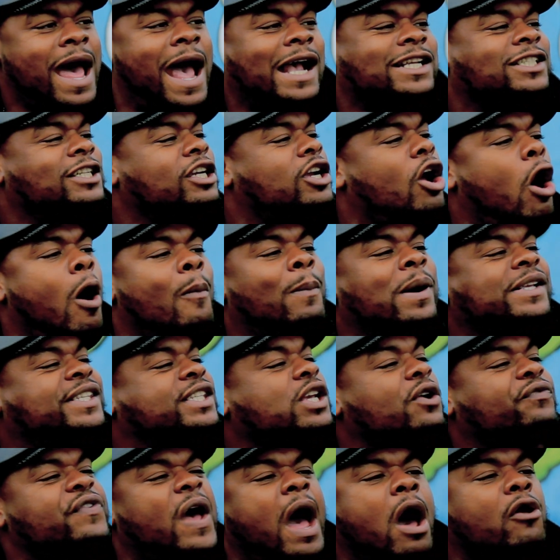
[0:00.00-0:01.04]
I actually called
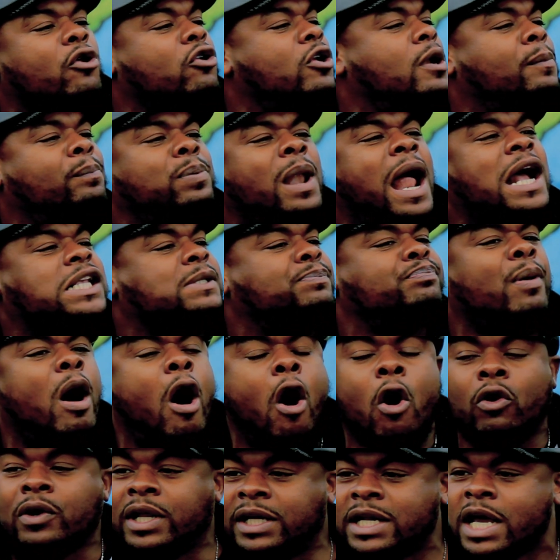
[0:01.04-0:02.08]
myself out on the blocks
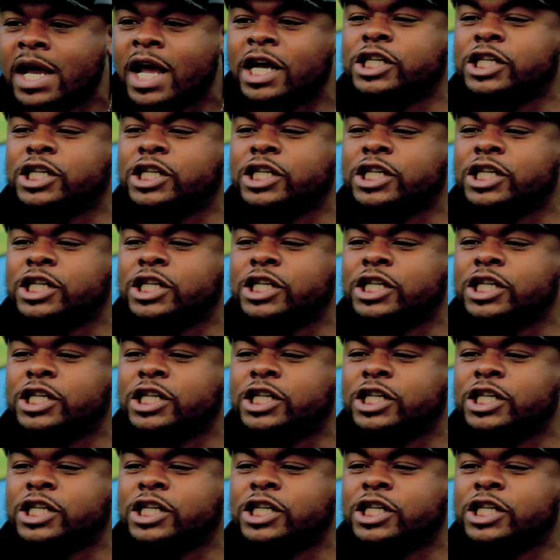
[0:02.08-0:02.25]
balling.